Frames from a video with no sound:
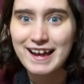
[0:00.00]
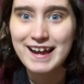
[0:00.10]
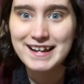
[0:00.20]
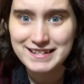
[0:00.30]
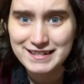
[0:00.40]

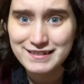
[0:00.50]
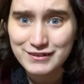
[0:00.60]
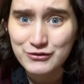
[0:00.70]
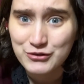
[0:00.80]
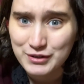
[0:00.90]
And
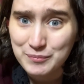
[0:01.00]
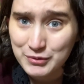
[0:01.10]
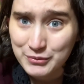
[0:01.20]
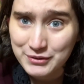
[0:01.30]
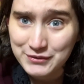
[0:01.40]
isn't she
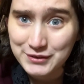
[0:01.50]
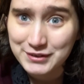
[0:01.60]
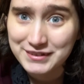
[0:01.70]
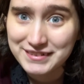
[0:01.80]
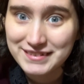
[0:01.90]
beautiful?
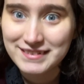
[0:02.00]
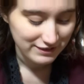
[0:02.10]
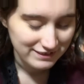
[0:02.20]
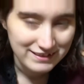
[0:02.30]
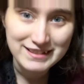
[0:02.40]

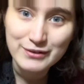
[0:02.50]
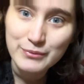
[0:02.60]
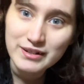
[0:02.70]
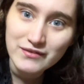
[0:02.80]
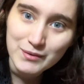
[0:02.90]
Is it
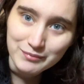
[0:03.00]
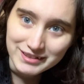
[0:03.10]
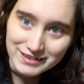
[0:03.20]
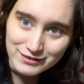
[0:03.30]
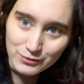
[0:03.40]
weird if I
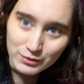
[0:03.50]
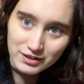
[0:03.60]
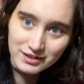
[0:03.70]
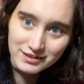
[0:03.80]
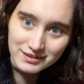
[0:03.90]
bring this to
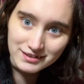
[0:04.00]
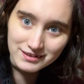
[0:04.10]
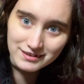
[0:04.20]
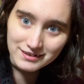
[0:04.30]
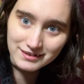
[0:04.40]
work?
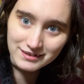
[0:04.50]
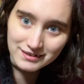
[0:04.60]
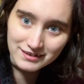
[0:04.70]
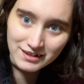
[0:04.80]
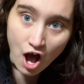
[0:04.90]

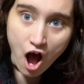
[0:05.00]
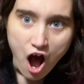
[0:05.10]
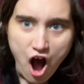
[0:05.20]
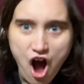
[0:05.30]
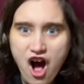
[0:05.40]

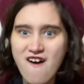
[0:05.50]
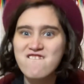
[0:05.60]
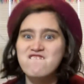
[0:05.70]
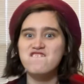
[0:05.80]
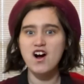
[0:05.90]
Oh,
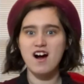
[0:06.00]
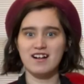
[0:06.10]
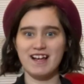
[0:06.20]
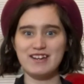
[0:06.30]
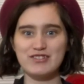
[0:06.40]

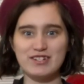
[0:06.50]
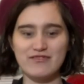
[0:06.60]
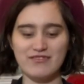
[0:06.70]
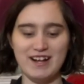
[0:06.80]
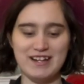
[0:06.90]
fuck. I should
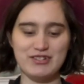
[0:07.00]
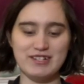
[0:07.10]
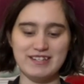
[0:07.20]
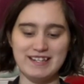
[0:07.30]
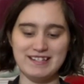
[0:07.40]
have
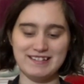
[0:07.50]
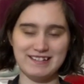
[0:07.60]
like